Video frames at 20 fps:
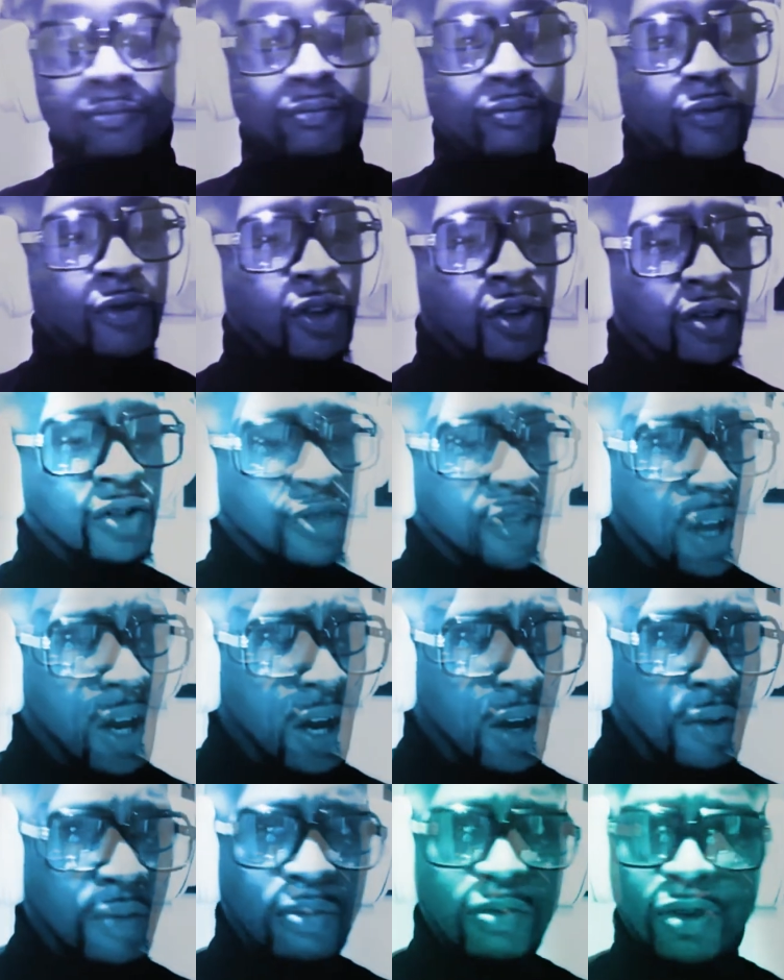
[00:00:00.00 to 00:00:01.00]
So,
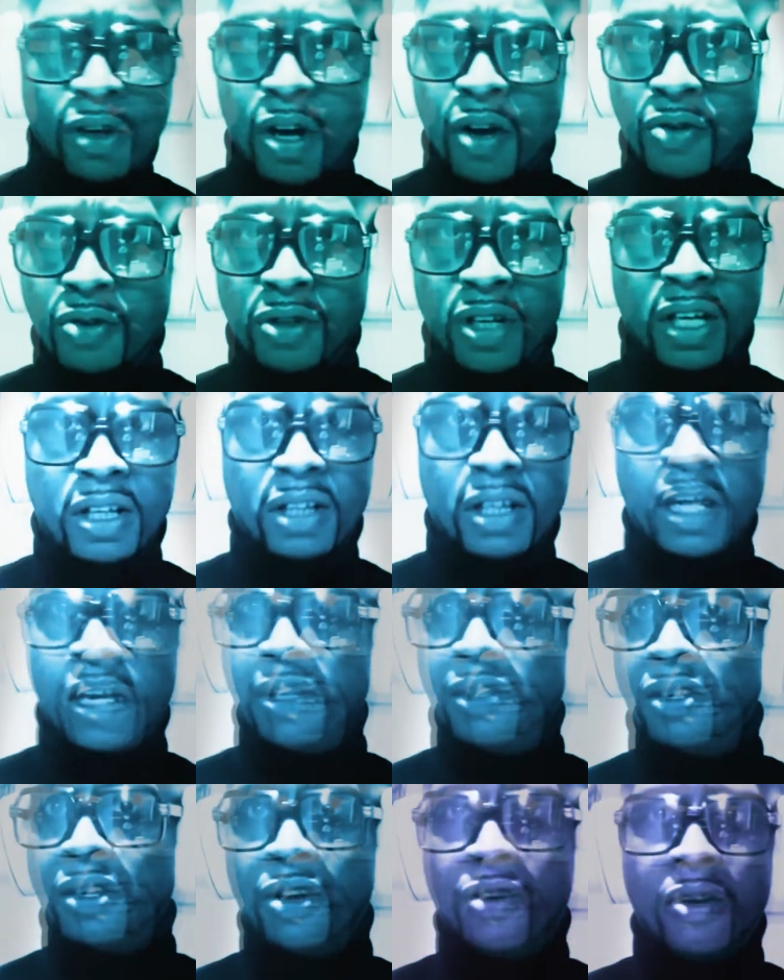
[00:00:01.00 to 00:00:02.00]
you think things are
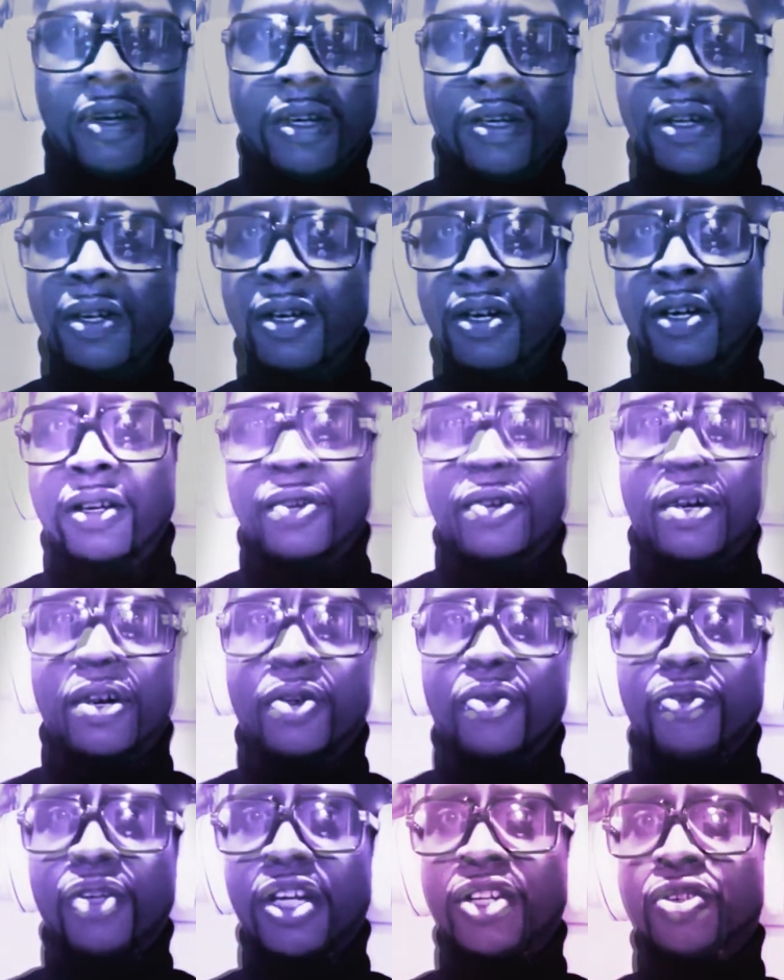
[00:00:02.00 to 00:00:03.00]
going good.
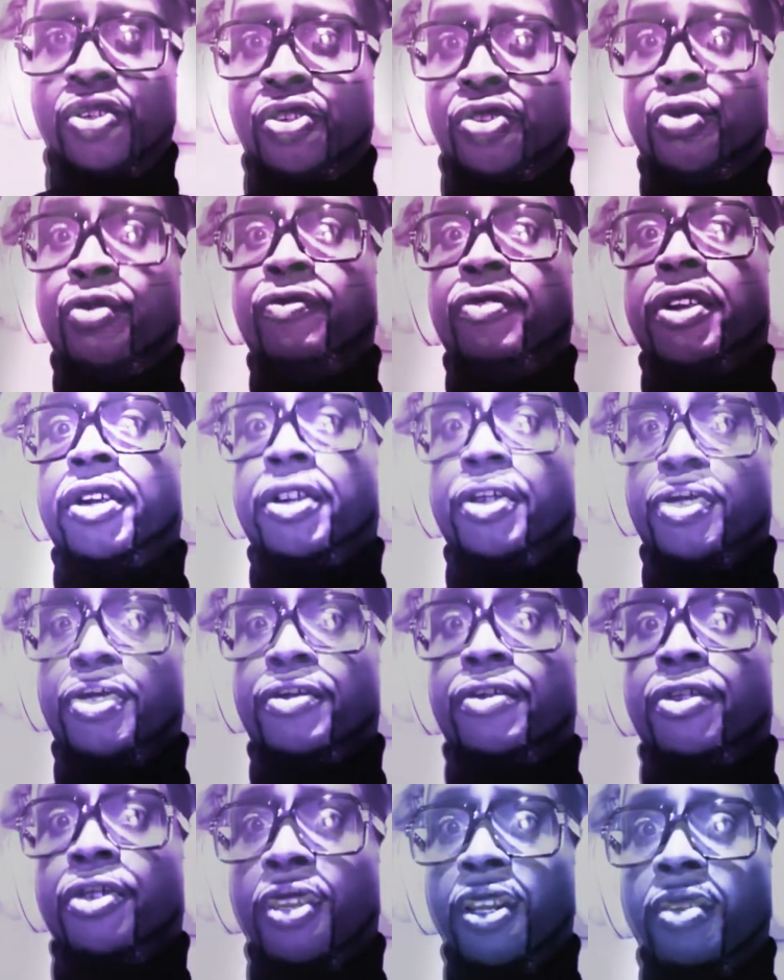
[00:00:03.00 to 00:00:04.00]
They did 2 videos for it.